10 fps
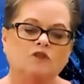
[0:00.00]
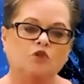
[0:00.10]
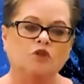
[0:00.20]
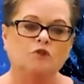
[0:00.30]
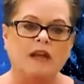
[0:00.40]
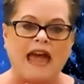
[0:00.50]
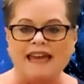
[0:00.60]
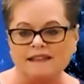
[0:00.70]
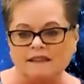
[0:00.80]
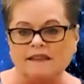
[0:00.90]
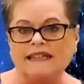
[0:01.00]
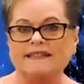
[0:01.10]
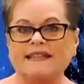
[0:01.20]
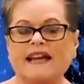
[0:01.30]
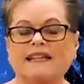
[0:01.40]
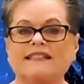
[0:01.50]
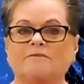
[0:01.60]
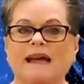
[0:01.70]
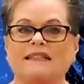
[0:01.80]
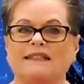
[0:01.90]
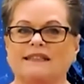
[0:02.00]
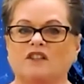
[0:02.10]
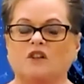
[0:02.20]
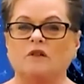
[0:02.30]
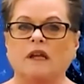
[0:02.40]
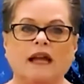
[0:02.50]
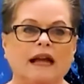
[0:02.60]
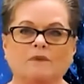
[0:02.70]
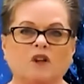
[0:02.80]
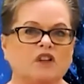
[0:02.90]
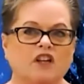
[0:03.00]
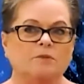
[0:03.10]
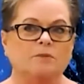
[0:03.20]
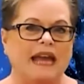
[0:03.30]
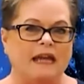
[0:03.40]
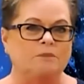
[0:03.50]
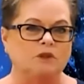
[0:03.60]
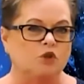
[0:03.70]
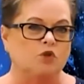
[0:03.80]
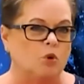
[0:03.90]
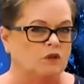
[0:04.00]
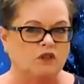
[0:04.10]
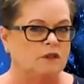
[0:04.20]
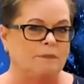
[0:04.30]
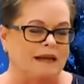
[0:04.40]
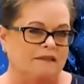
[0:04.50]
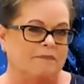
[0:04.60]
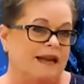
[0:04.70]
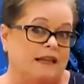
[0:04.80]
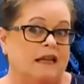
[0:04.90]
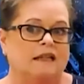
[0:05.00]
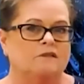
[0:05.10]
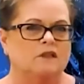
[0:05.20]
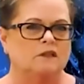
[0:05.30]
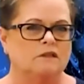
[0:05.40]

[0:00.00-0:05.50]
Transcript: to handle these kinds of matters, so I'm not going to be able to talk to you about my account.